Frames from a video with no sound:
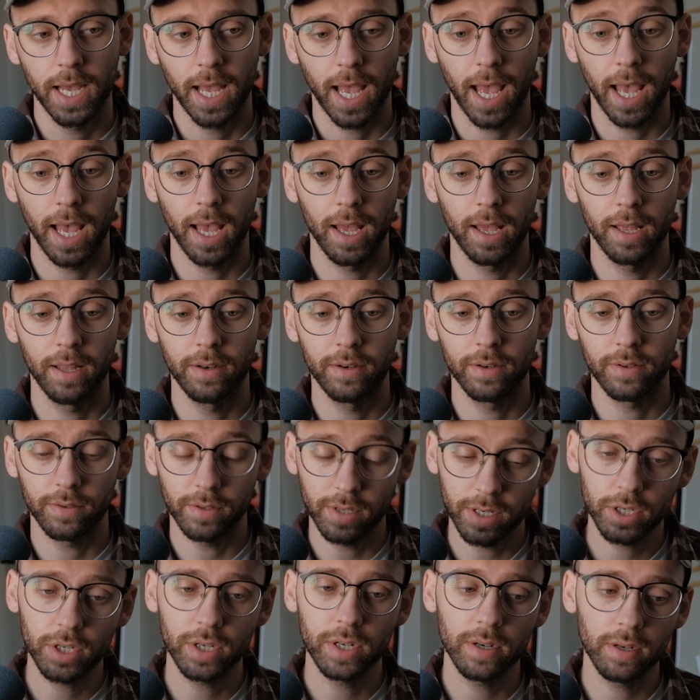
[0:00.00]
And
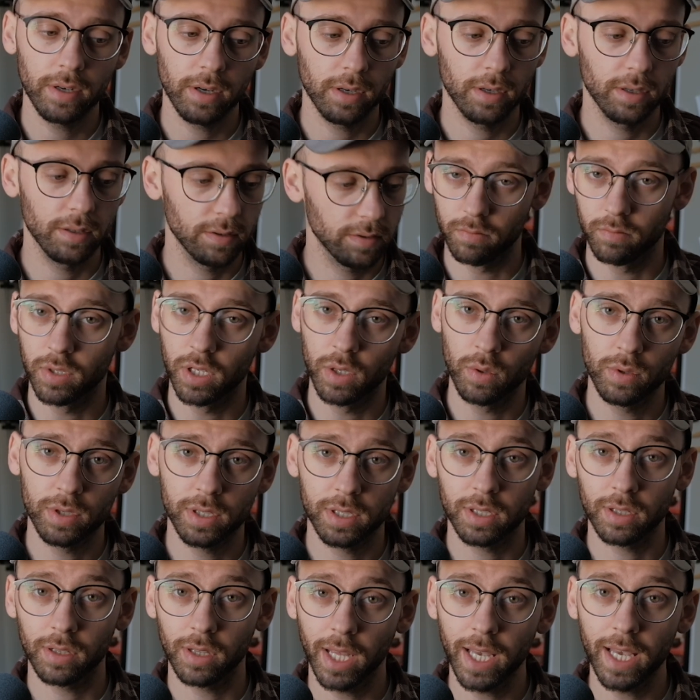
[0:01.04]
this year, it was
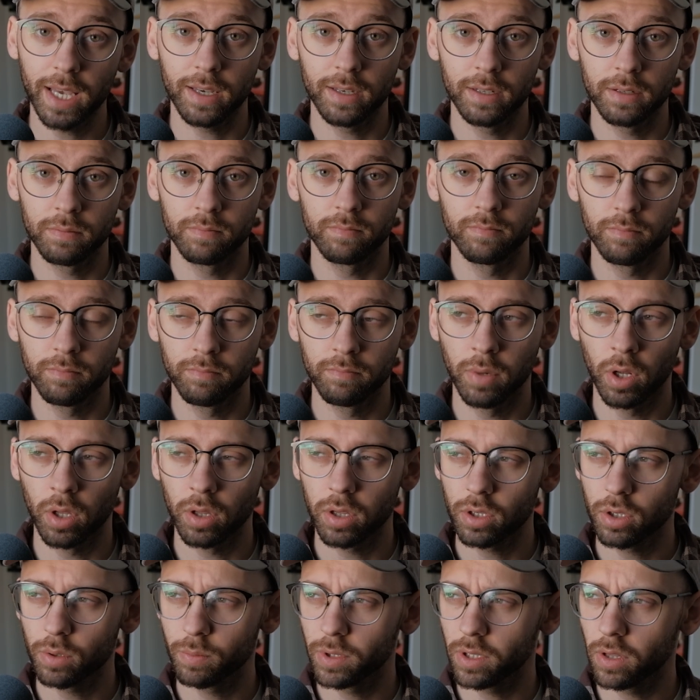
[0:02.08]
delayed a
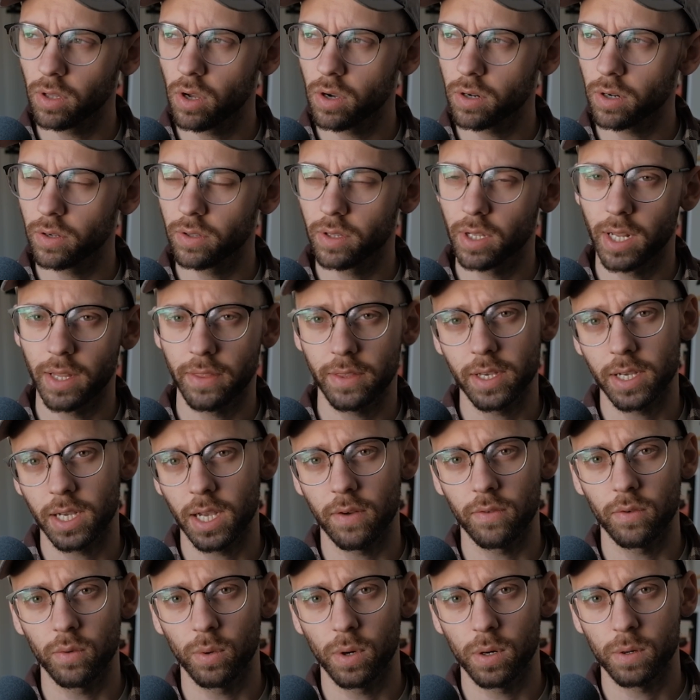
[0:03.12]
little bit longer than I think
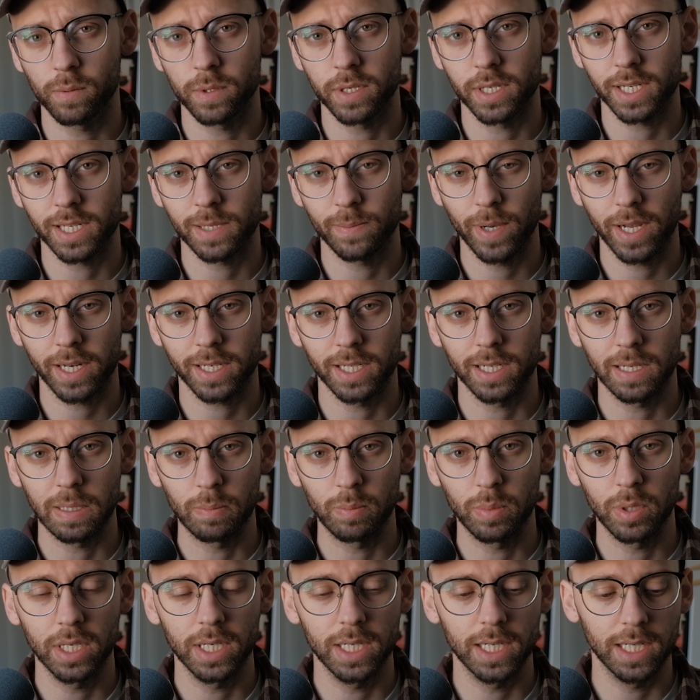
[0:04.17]
everyone was expecting.
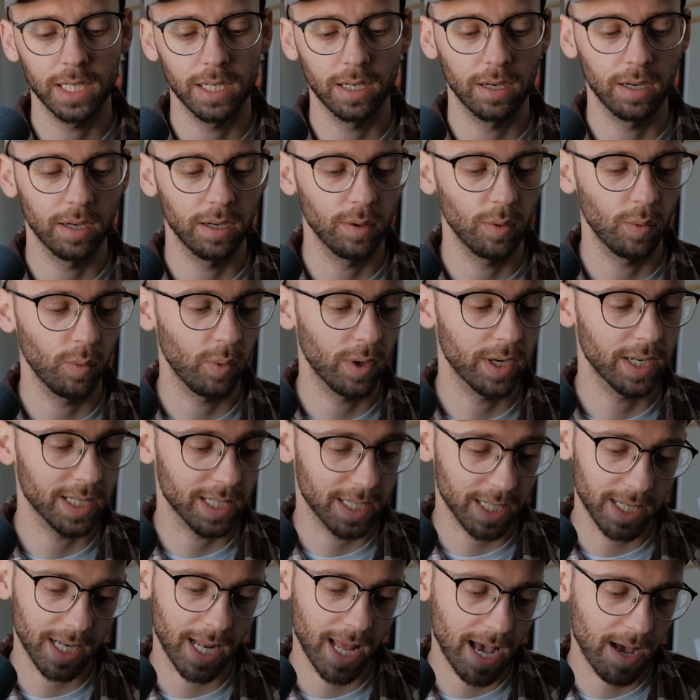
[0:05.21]
But when it
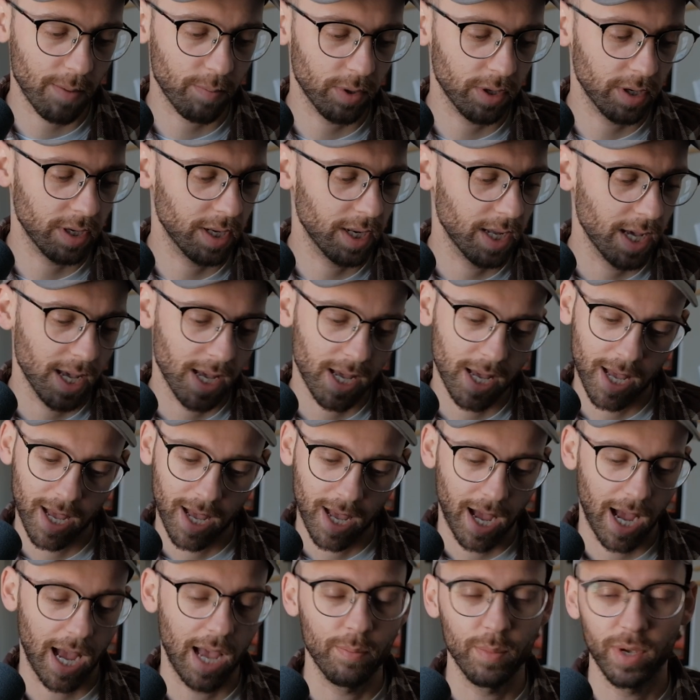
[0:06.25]
did happen,
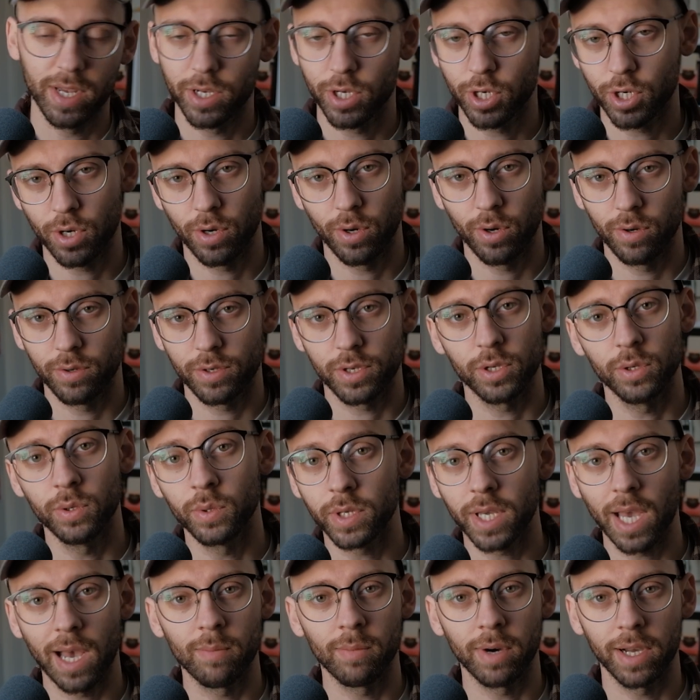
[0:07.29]
I made sure to
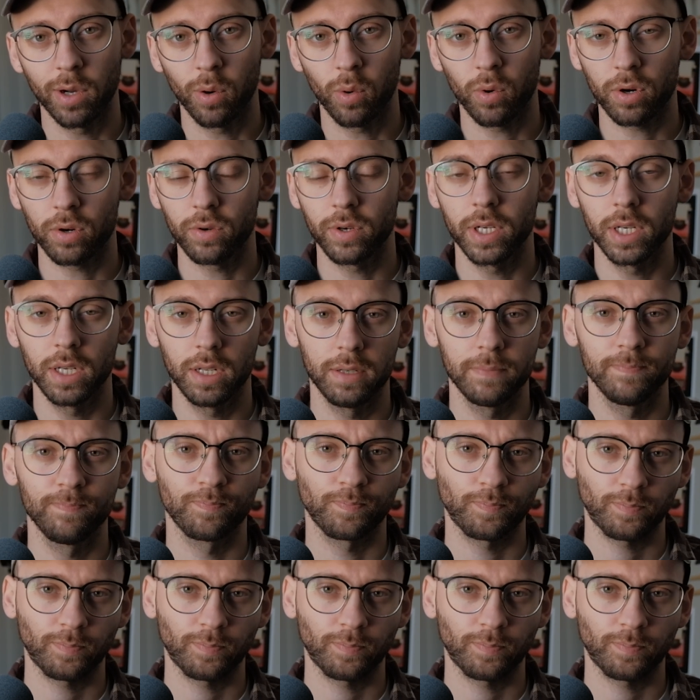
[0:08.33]
get my order in